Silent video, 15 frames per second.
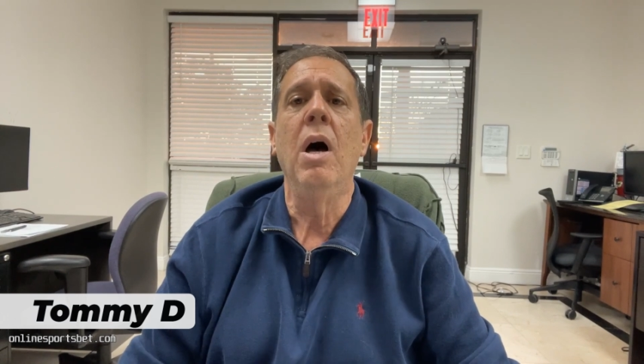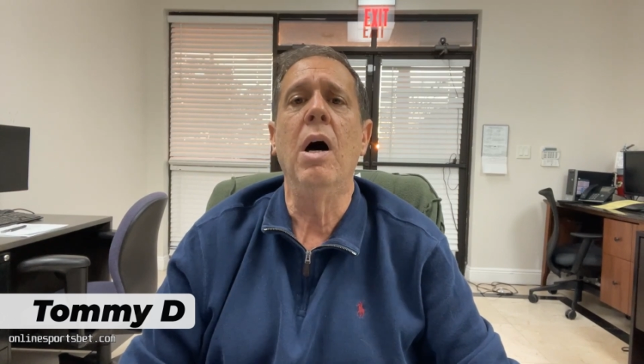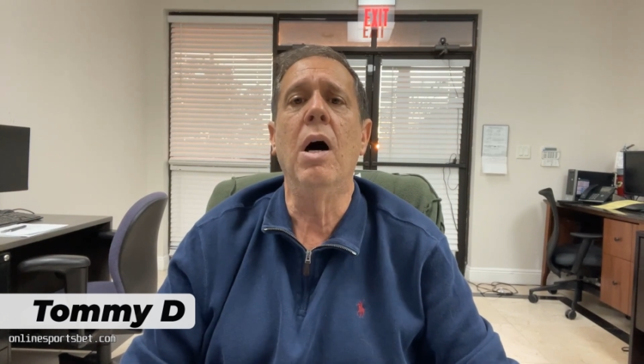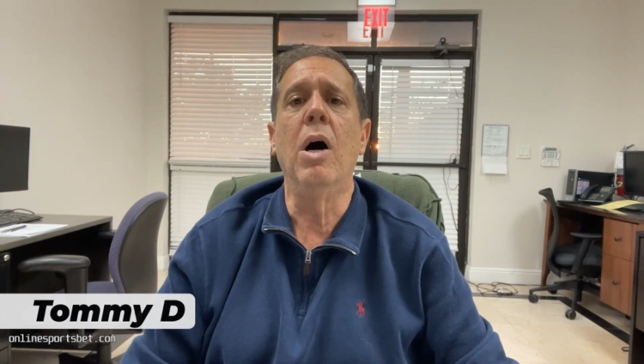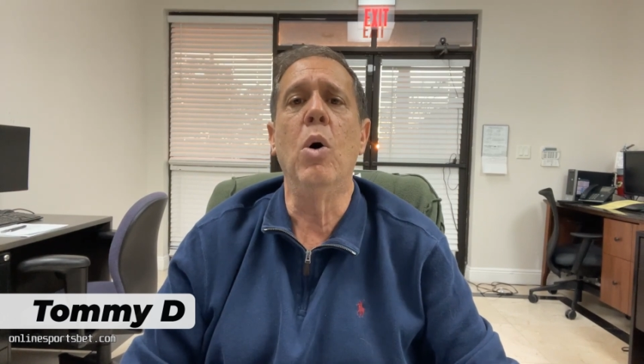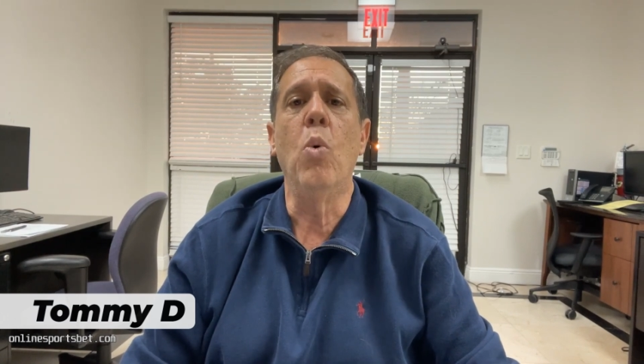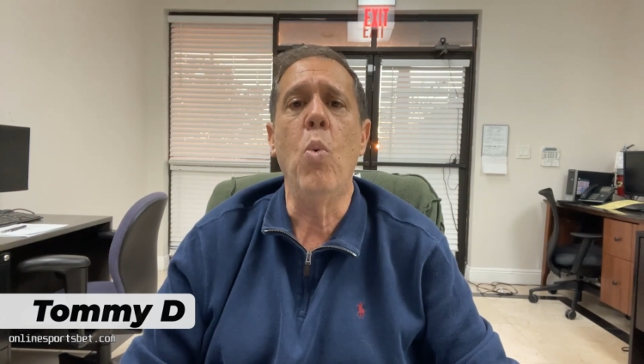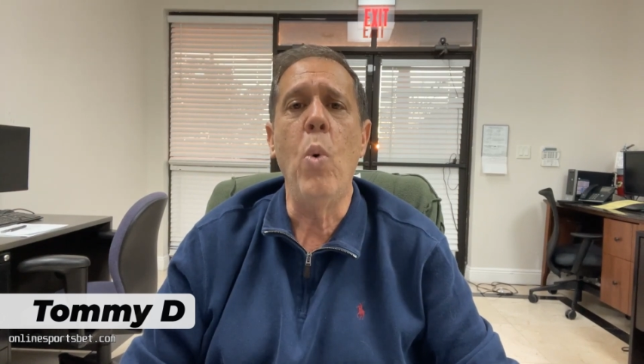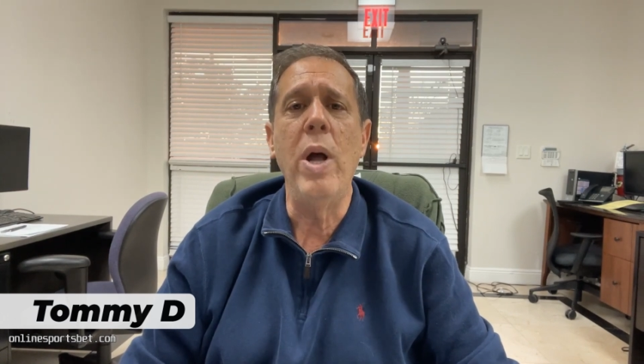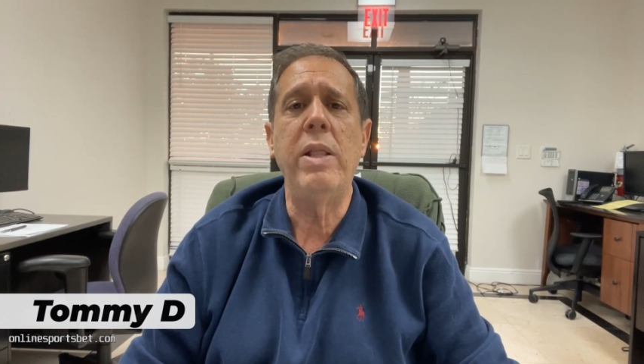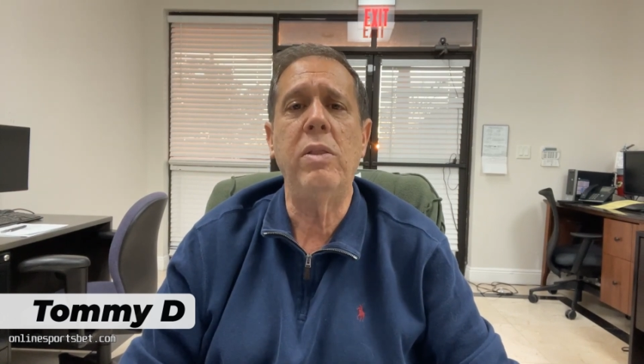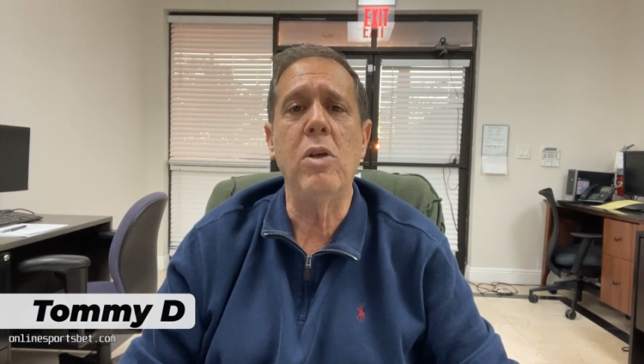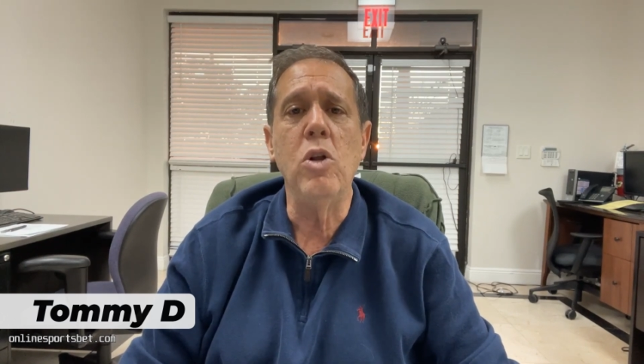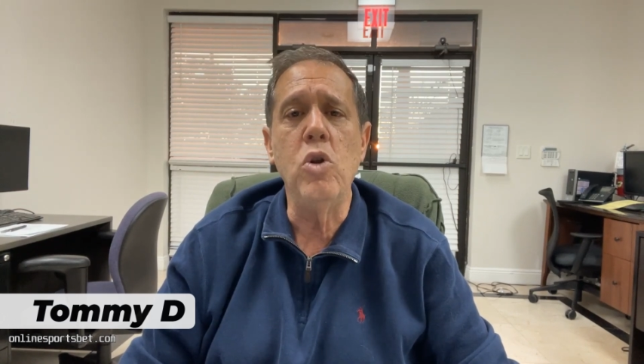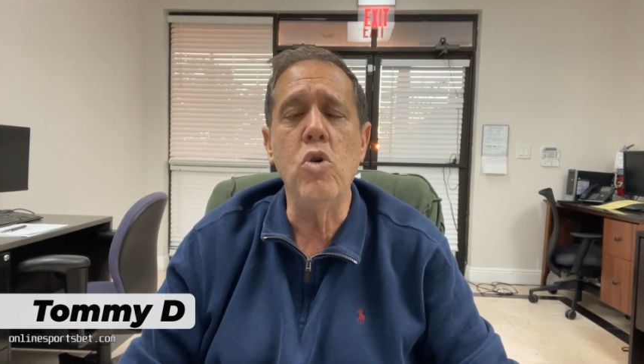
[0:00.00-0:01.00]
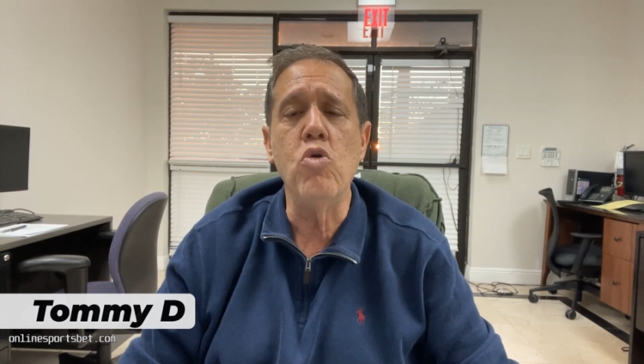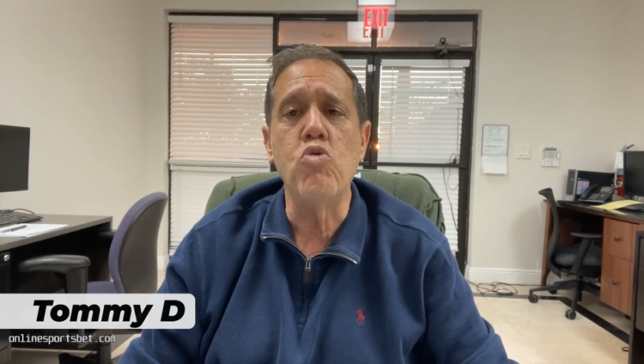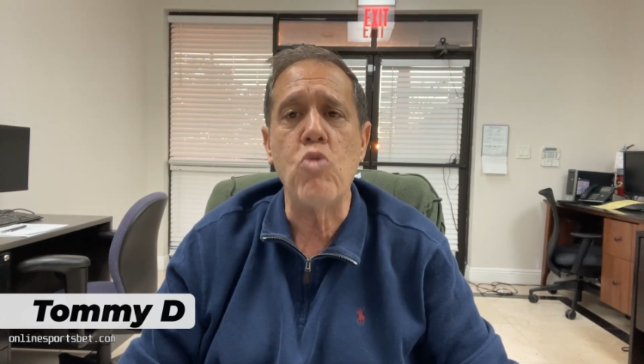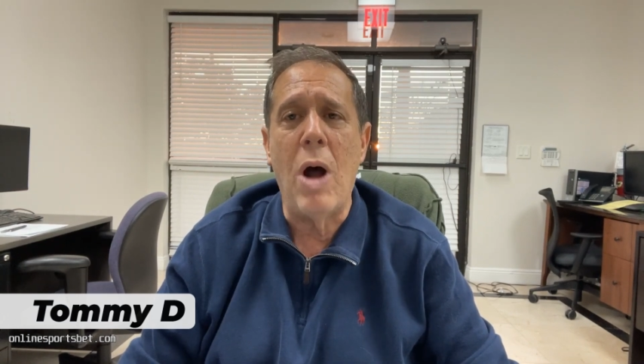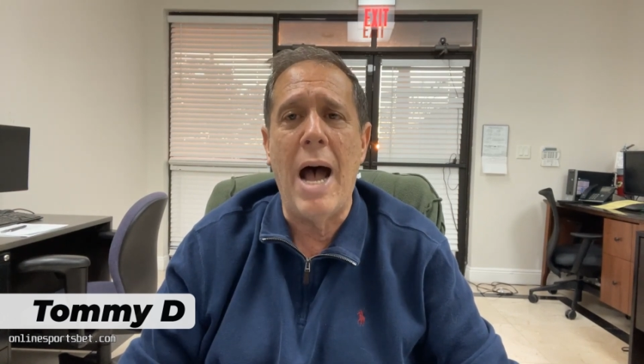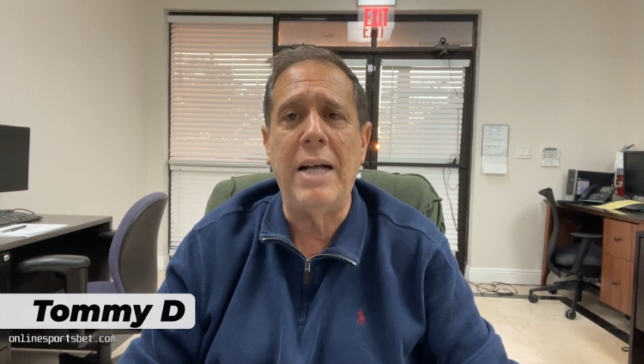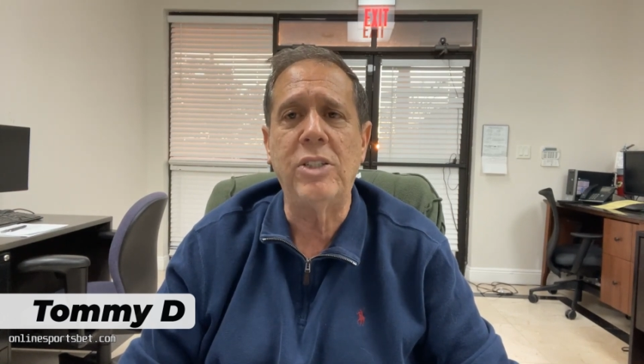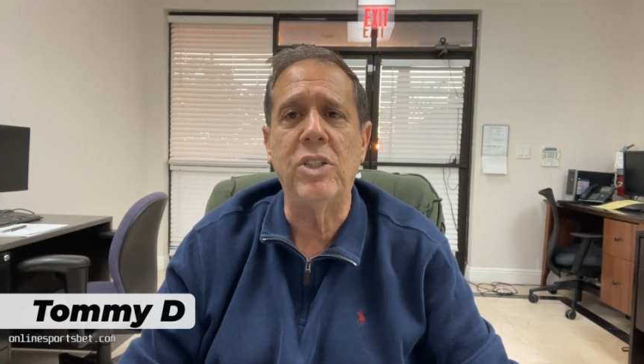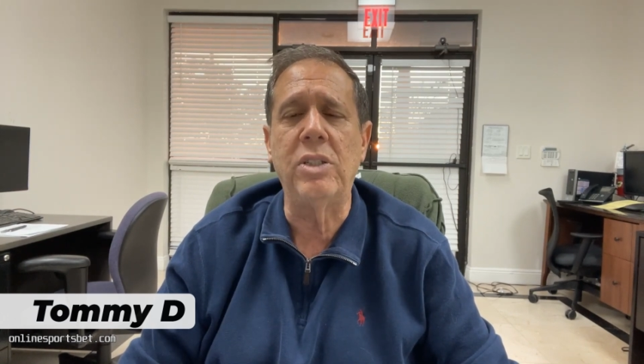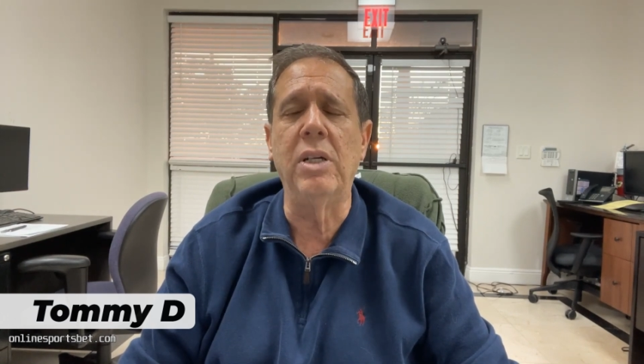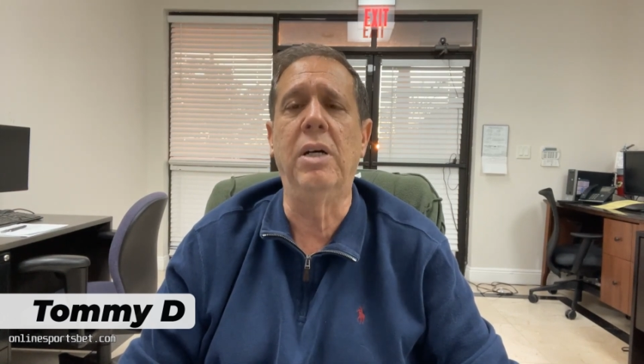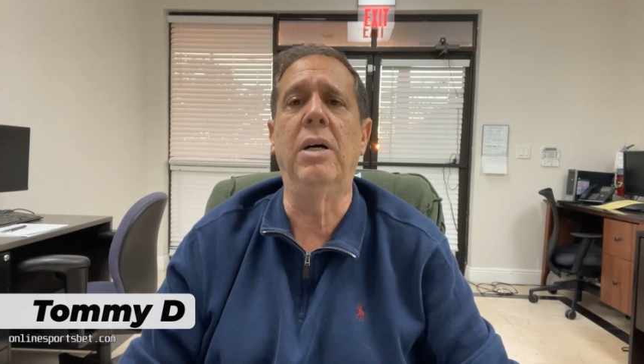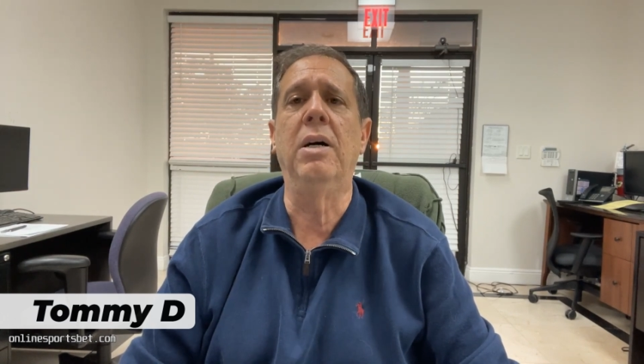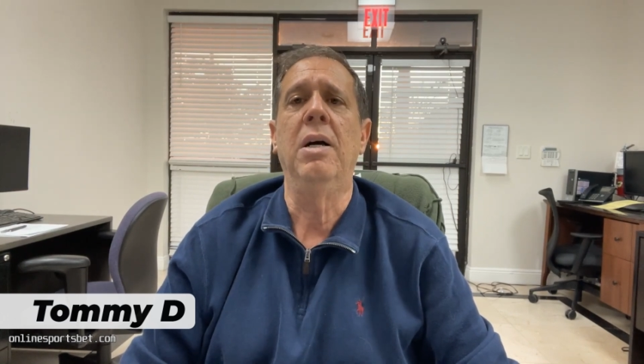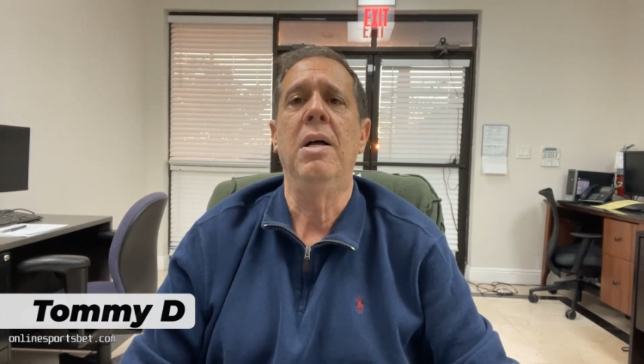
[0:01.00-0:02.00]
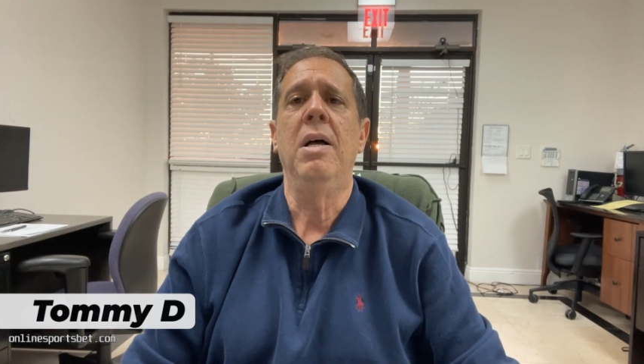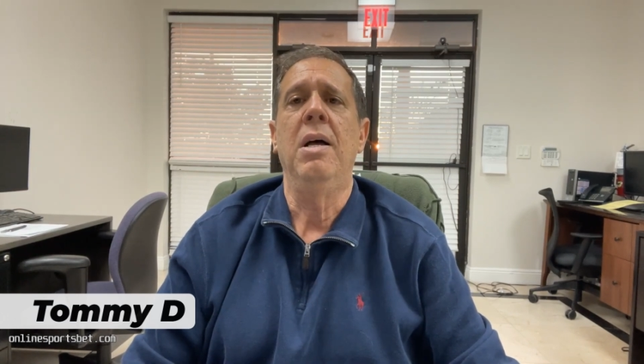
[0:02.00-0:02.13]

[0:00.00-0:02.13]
uh, with the new roster.